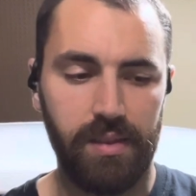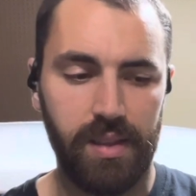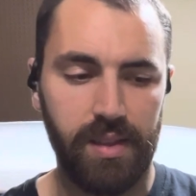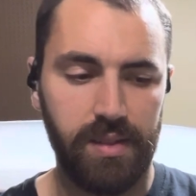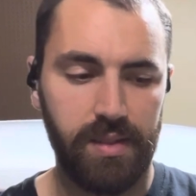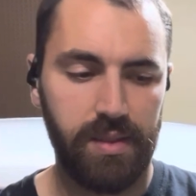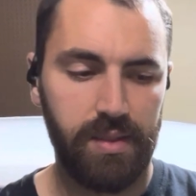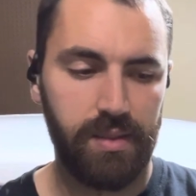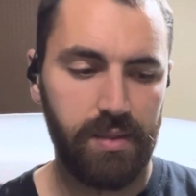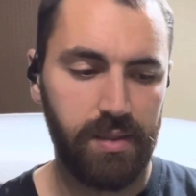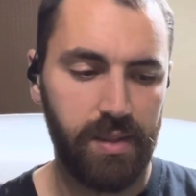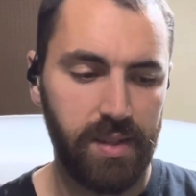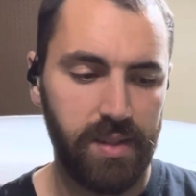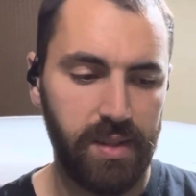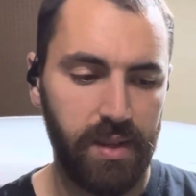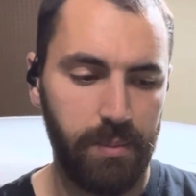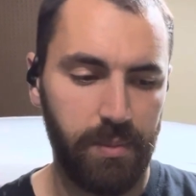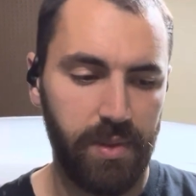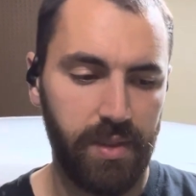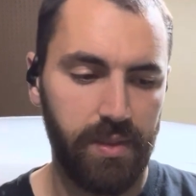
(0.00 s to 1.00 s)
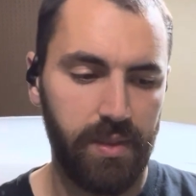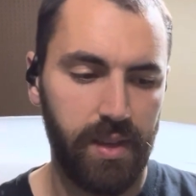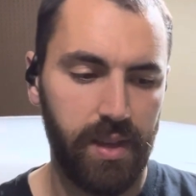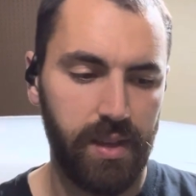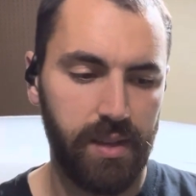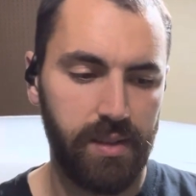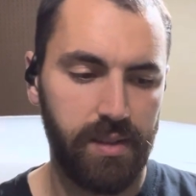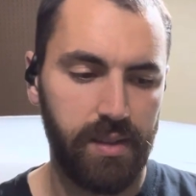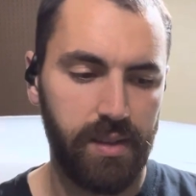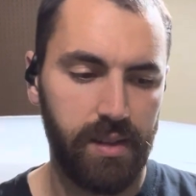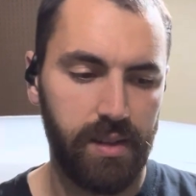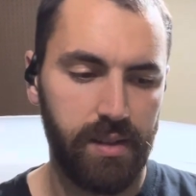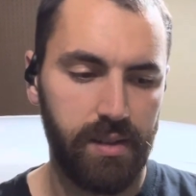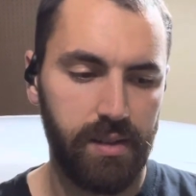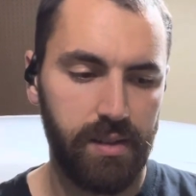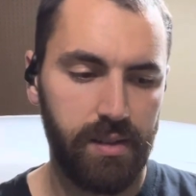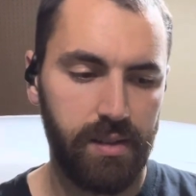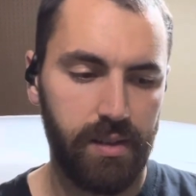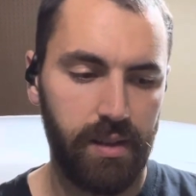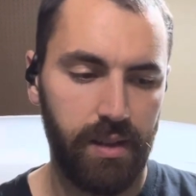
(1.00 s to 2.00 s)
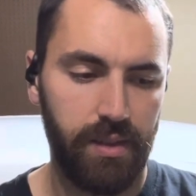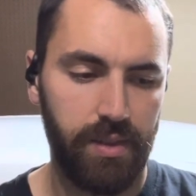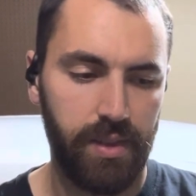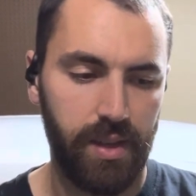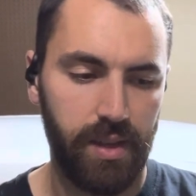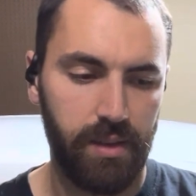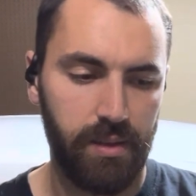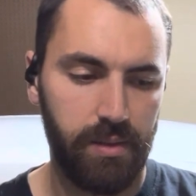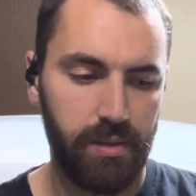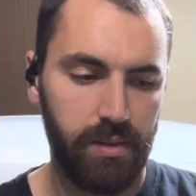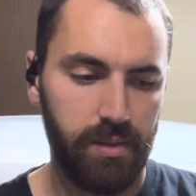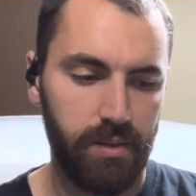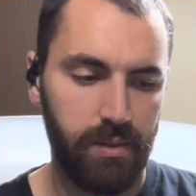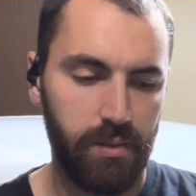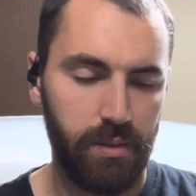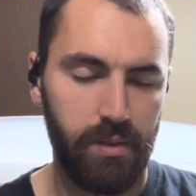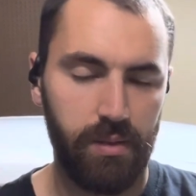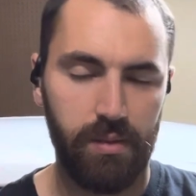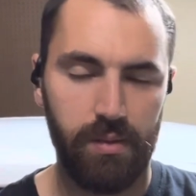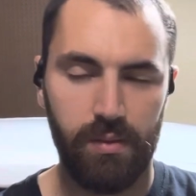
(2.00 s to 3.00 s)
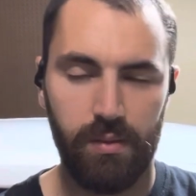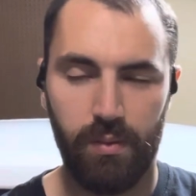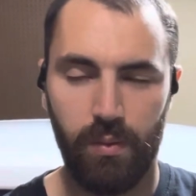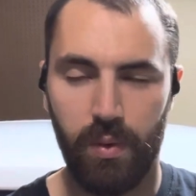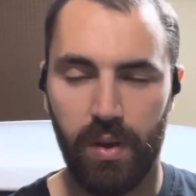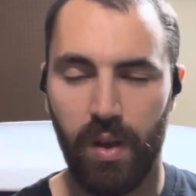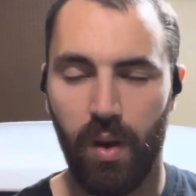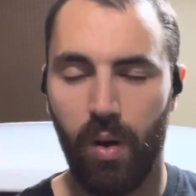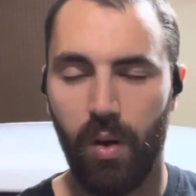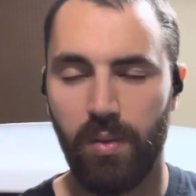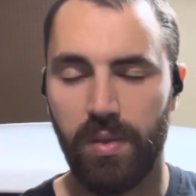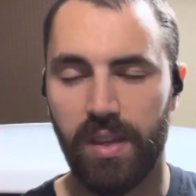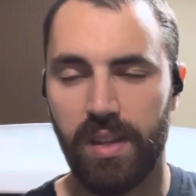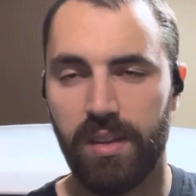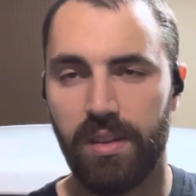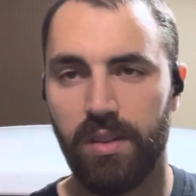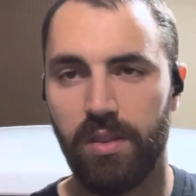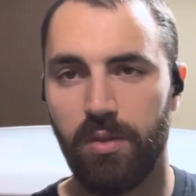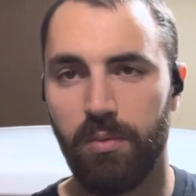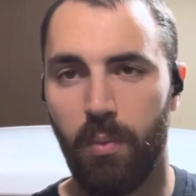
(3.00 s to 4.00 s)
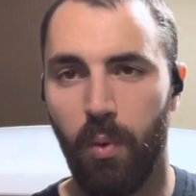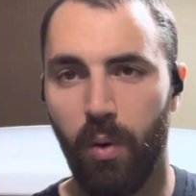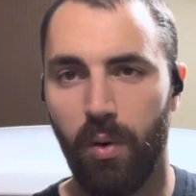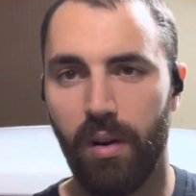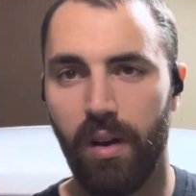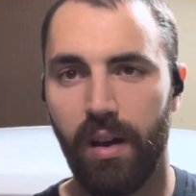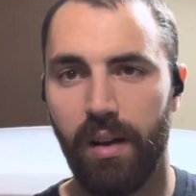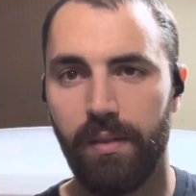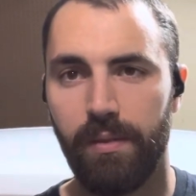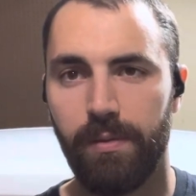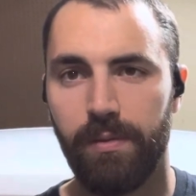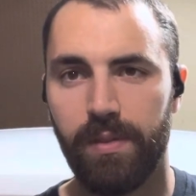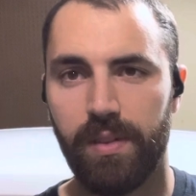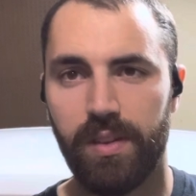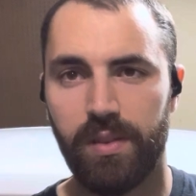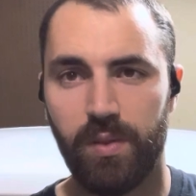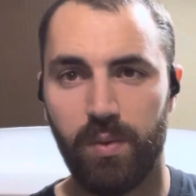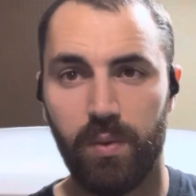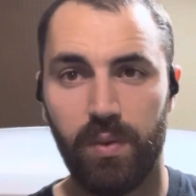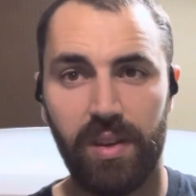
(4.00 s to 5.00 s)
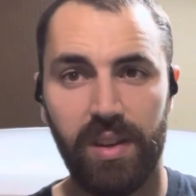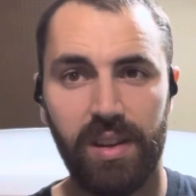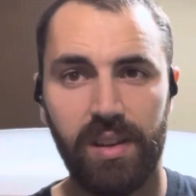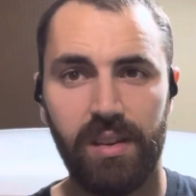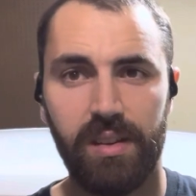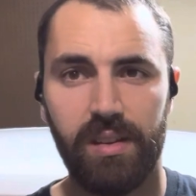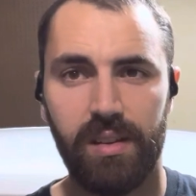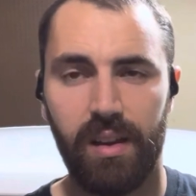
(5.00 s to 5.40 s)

that's, that's, something that uh, I think we all need to do more of is read.